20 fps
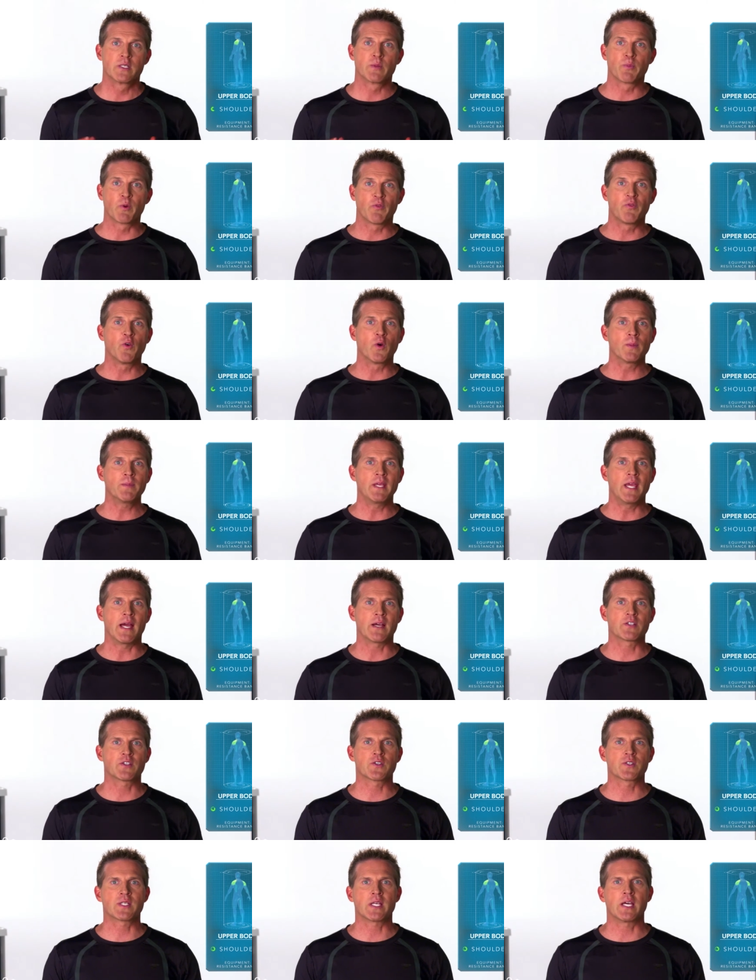To perform the
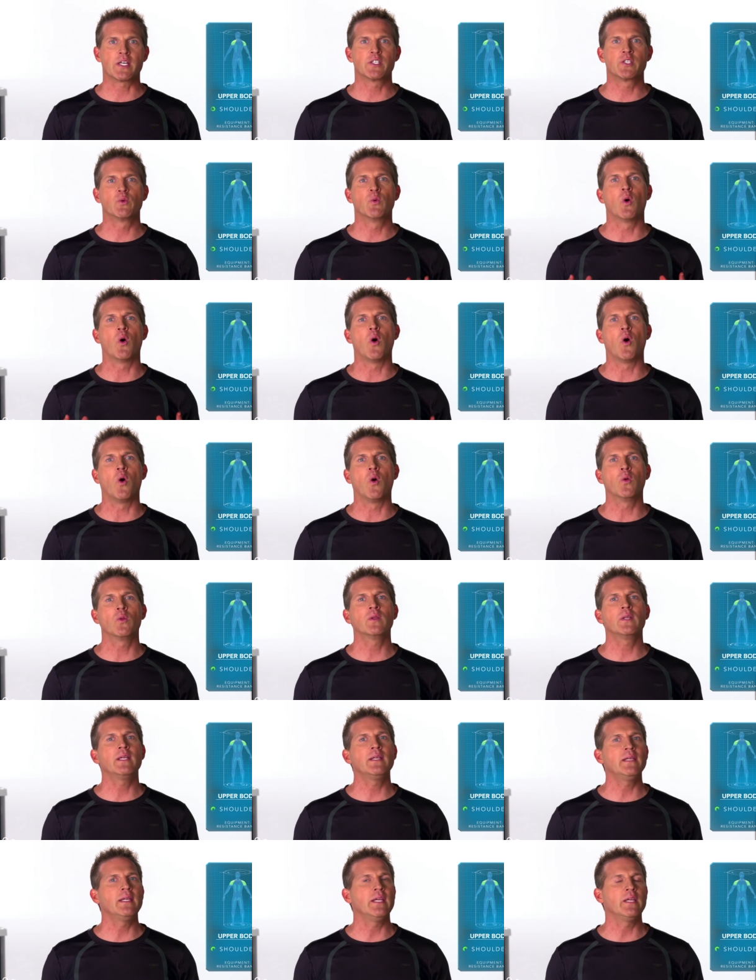exercise, you will
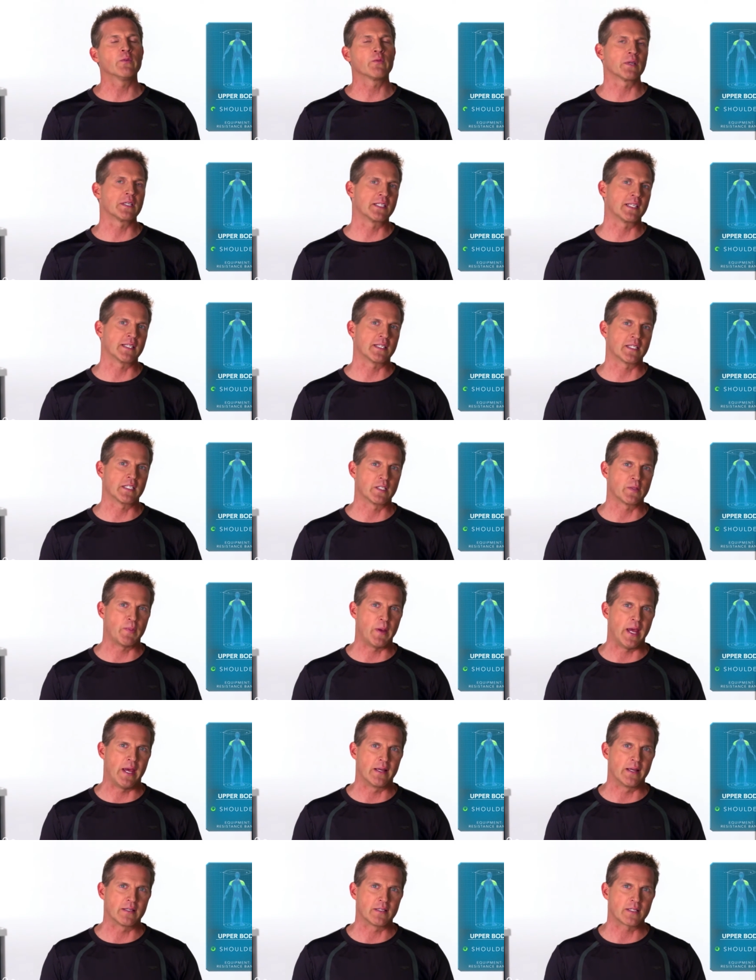only need resistance
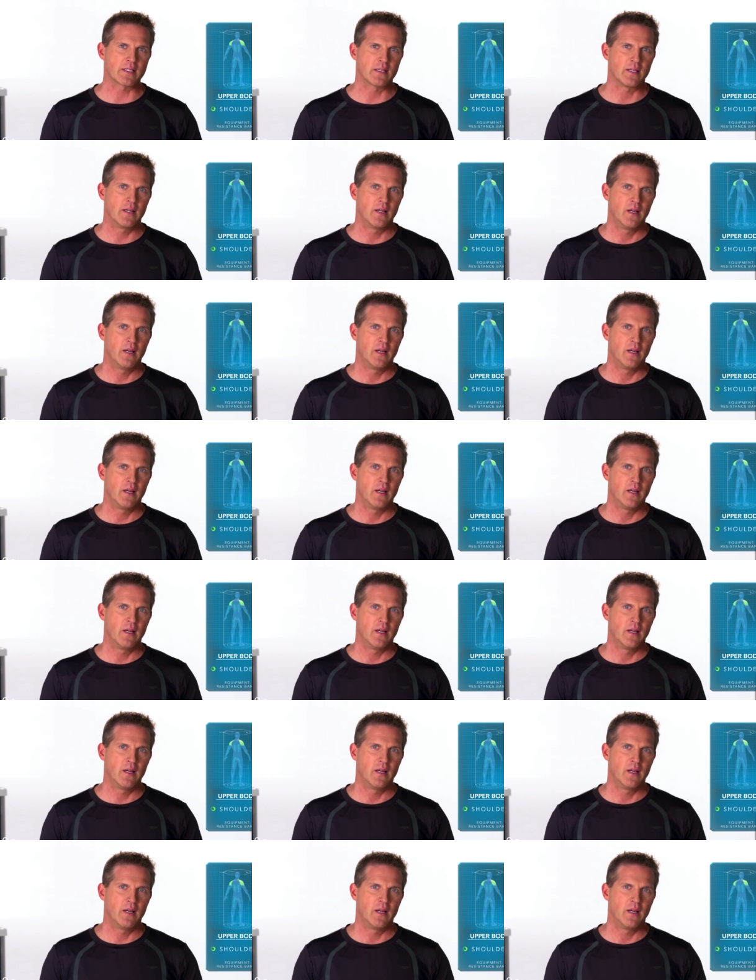bands.